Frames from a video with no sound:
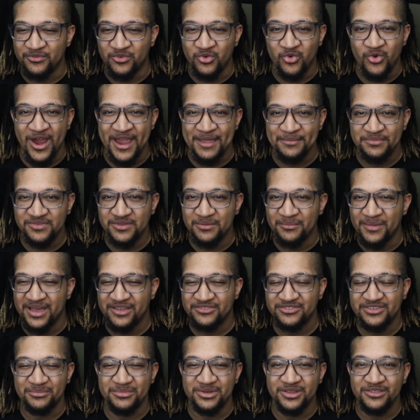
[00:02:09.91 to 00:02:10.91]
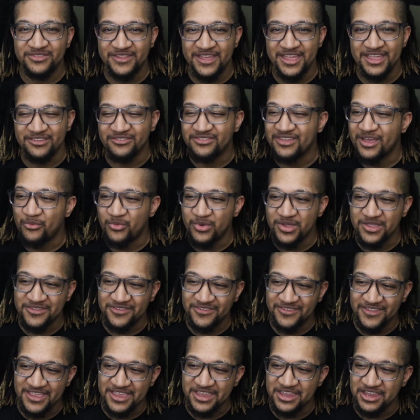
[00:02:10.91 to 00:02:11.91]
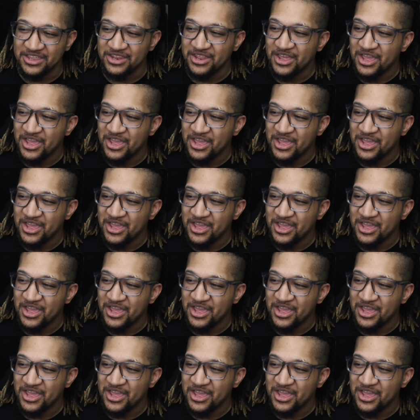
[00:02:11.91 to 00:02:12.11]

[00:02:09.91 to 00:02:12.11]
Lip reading: gripes about some of the things that we see